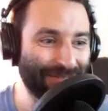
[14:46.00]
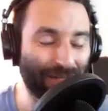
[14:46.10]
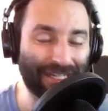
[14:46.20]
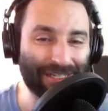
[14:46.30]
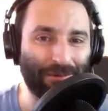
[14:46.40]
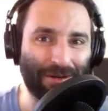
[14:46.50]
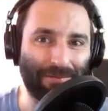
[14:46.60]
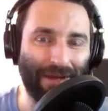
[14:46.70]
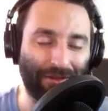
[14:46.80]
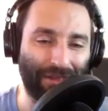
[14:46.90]
Please open your
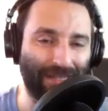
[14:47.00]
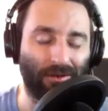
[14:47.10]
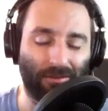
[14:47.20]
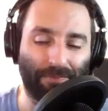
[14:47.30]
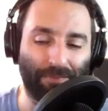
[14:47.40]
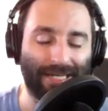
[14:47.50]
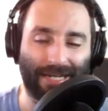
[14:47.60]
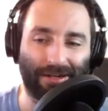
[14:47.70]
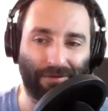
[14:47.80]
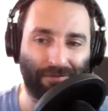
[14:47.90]
mouth. And then he'll bite
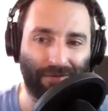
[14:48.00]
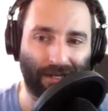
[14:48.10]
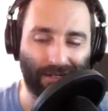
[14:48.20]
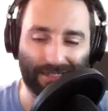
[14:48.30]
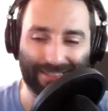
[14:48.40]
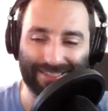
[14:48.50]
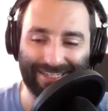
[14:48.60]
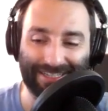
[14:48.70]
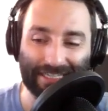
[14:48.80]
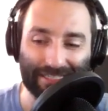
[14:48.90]
down your finger, and
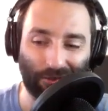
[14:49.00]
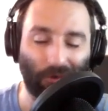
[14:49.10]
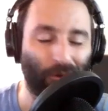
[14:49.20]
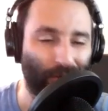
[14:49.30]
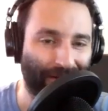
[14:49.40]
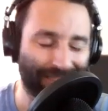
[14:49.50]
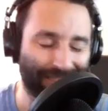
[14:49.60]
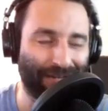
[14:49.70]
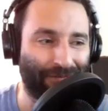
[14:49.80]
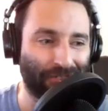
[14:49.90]
it leads to a whole other
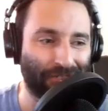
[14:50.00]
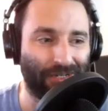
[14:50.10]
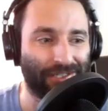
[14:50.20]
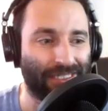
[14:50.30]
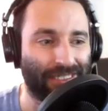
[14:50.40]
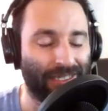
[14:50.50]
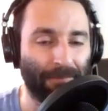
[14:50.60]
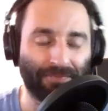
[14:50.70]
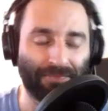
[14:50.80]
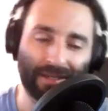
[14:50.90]
set of frustrations.
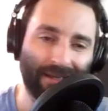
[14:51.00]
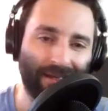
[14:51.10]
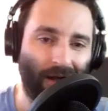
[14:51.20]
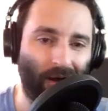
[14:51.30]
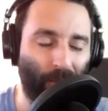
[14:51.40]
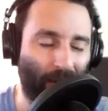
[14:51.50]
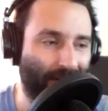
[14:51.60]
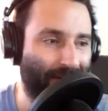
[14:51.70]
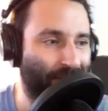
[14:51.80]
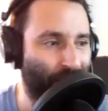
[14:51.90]
All
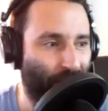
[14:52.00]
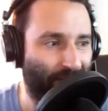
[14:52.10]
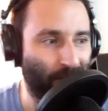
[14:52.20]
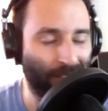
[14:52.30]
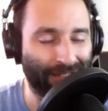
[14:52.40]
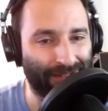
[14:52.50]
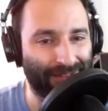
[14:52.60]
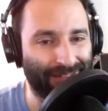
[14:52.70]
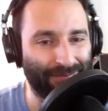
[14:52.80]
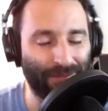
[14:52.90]
part of the joy of
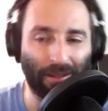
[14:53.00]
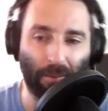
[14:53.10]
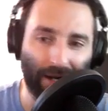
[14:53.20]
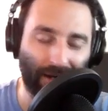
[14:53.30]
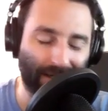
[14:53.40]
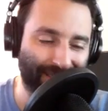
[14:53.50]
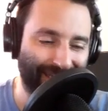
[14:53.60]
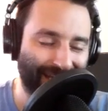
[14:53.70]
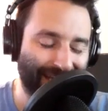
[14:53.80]
being a parent.